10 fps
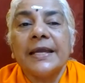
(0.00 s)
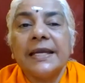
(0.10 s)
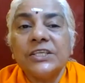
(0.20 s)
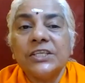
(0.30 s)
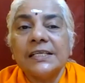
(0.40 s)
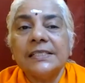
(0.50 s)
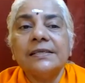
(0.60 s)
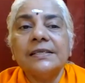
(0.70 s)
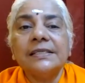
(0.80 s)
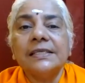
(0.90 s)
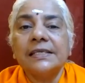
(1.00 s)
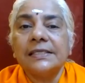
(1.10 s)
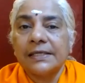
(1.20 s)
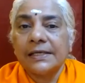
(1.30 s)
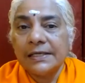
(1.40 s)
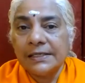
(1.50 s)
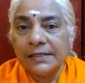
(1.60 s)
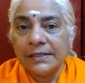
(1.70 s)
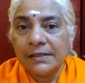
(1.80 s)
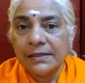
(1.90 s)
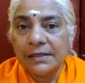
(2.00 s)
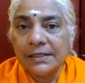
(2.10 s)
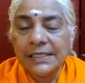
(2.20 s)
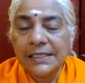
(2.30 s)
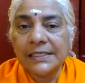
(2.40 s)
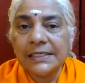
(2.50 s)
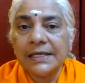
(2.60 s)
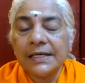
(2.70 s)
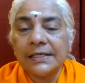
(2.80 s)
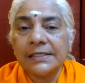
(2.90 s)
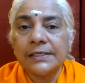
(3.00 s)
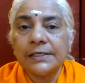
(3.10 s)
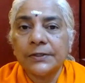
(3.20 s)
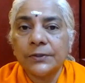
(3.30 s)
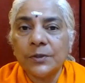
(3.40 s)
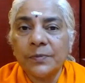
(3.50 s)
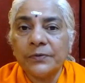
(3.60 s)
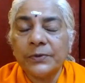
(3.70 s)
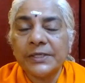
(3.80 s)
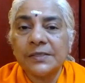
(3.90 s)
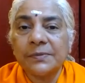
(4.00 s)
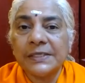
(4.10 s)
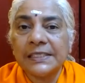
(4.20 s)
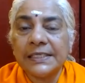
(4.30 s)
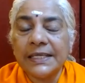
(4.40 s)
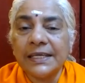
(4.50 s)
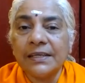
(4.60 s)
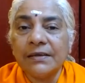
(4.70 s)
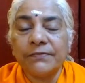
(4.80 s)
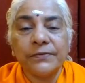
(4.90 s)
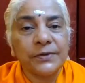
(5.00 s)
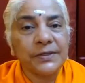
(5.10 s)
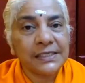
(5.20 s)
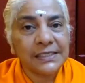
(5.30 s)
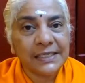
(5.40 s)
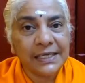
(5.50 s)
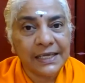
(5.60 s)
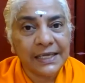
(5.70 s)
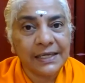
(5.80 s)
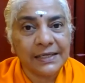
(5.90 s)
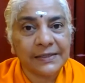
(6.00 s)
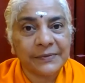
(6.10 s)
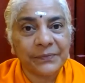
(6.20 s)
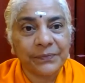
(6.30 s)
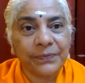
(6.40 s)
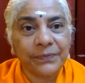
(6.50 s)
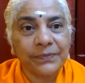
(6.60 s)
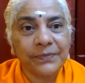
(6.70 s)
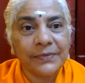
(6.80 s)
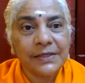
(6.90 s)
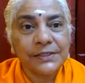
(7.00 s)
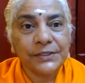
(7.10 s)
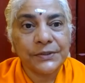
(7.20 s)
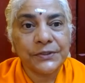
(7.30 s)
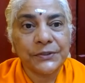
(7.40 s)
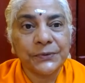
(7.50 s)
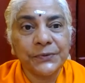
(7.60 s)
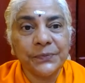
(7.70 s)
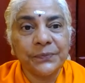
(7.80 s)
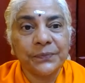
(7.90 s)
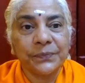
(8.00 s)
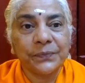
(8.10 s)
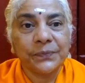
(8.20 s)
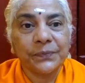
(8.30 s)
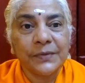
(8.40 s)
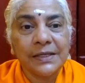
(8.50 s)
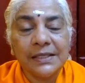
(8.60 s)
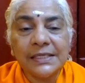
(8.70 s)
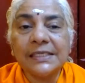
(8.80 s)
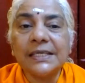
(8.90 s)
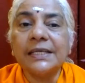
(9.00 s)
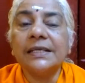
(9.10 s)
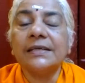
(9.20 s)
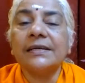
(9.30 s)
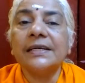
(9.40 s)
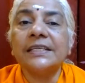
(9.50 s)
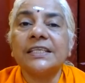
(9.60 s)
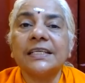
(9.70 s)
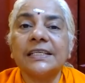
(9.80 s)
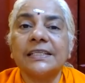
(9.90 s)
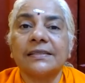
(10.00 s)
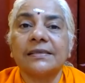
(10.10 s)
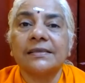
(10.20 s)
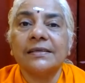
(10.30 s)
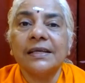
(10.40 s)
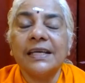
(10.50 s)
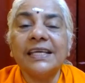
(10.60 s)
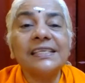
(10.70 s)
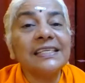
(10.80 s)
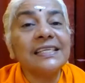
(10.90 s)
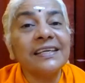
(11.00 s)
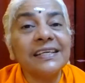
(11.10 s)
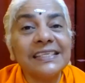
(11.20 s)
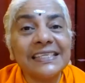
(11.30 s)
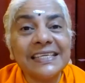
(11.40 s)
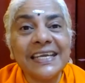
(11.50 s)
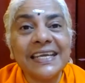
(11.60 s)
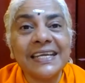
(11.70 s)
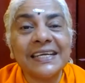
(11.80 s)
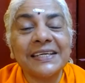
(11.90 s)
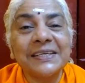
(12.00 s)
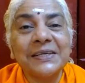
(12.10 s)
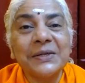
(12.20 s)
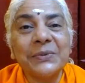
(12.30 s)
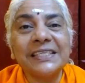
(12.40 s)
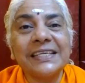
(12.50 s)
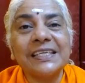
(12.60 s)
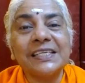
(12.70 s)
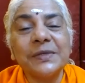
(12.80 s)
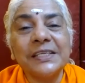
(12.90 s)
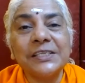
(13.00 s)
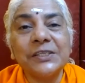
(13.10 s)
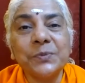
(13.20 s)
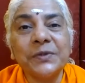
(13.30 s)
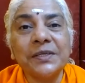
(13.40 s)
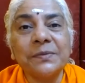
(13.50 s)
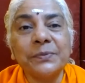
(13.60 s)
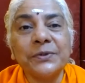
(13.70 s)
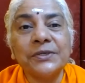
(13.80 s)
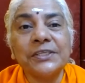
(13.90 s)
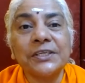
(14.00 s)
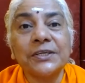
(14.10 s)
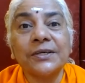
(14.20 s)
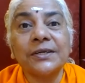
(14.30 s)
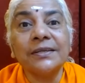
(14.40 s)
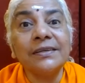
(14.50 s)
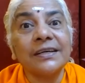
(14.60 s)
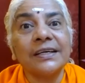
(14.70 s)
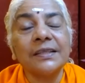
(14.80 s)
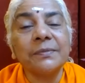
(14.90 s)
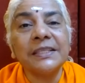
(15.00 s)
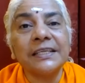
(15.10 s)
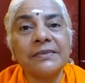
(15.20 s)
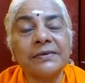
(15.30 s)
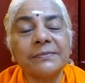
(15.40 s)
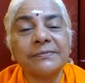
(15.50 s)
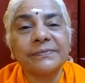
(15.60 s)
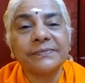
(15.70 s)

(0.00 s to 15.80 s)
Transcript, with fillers: And Shastra says that just as a rope was mistaken for the snake, so too this entire Jagat is like a snake which has been superimposed on Atma Tattvam.